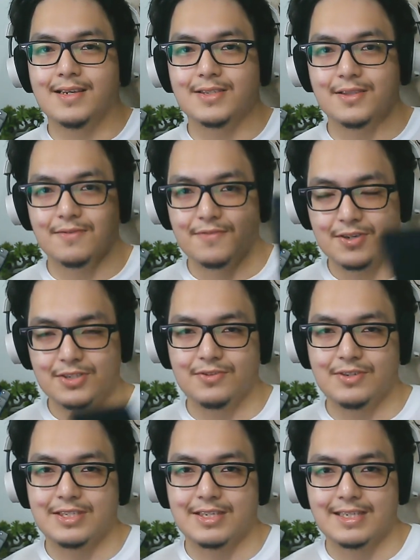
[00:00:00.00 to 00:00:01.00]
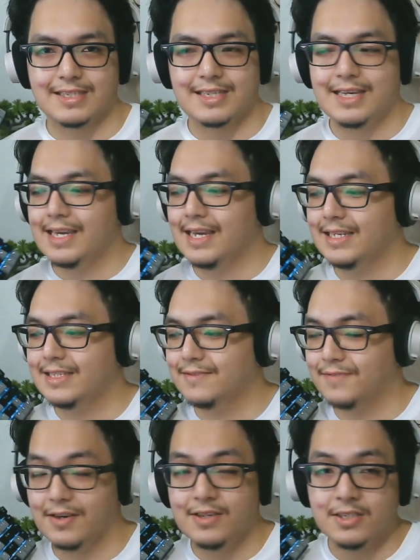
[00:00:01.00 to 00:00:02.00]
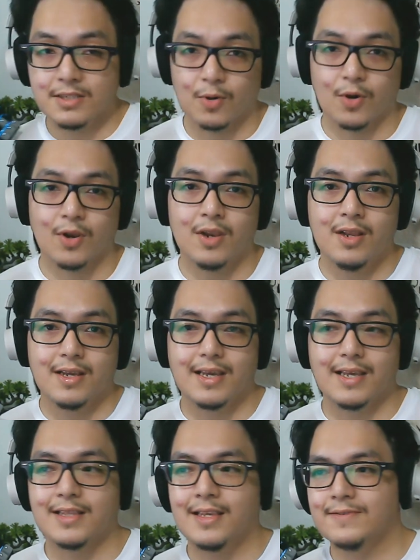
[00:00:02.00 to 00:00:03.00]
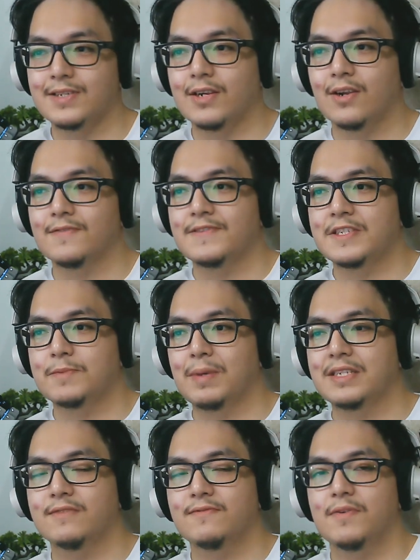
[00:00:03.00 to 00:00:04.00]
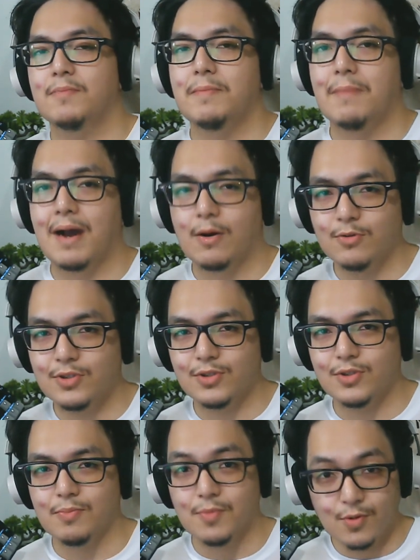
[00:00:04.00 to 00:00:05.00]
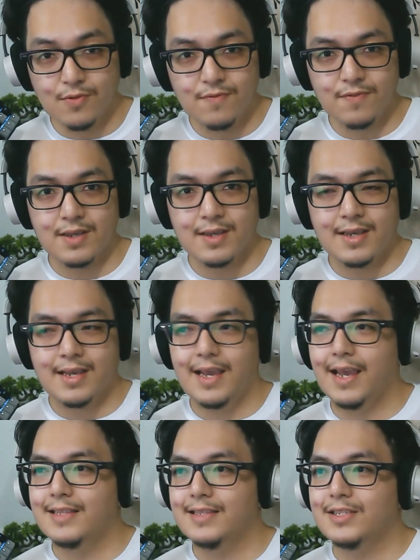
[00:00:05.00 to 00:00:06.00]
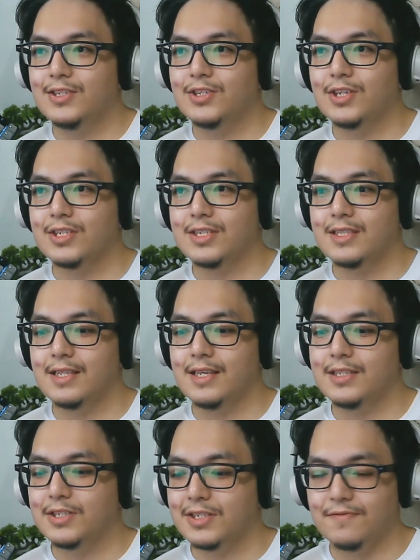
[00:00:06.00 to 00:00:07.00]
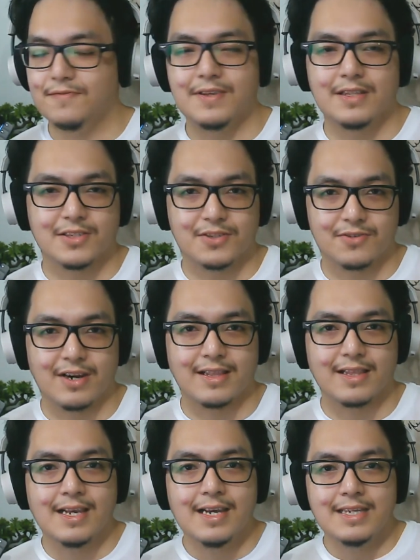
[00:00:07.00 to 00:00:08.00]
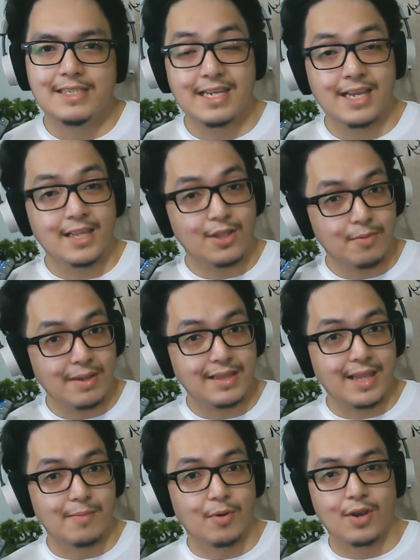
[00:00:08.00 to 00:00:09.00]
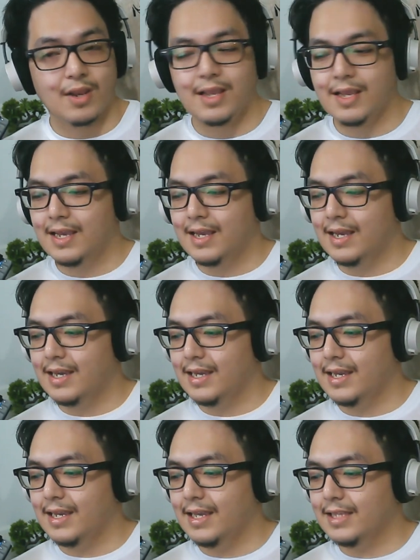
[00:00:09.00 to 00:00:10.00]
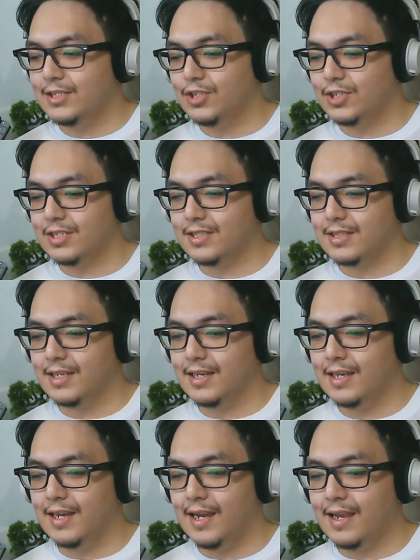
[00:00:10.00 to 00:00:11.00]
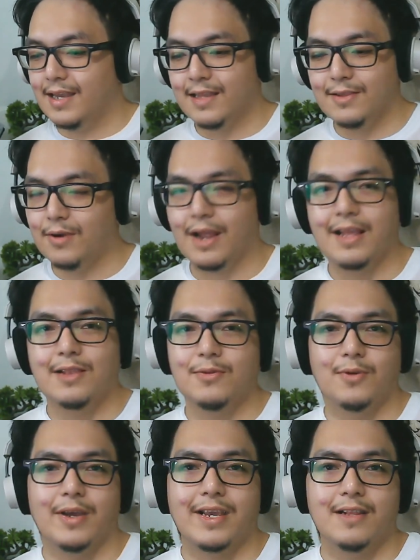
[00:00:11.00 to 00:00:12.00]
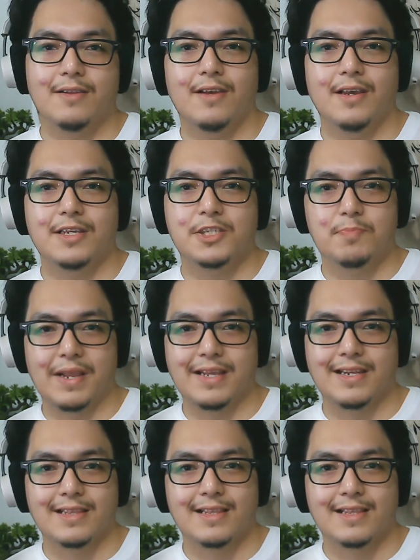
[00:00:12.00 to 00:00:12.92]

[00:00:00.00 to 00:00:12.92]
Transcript: So the first reason is it's very small. It gives a lot of space for my mouse to move, and it just feels right. Seeing it on my table, it's just I don't know. I can't explain it.